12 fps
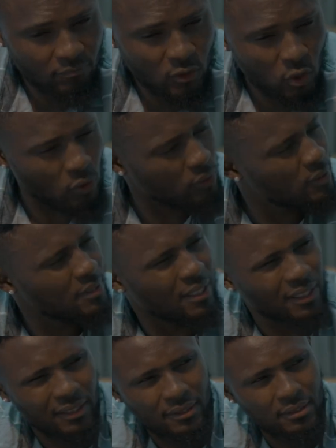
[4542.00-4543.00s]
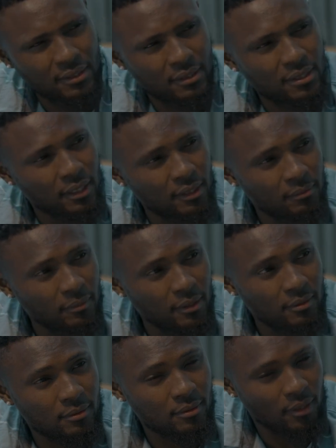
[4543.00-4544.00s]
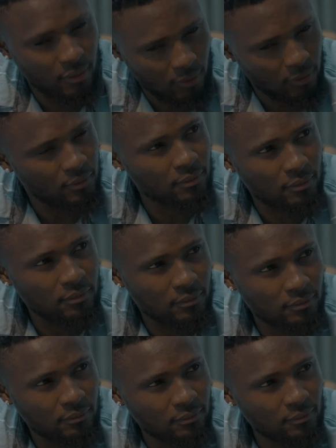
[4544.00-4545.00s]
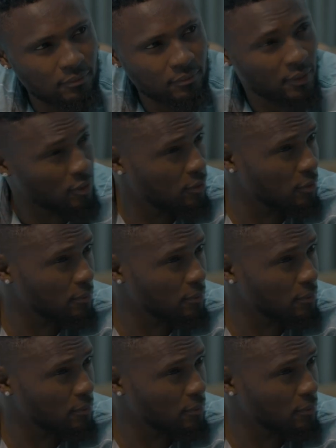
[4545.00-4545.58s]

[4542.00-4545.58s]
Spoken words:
So you're stylishly telling me to go? That you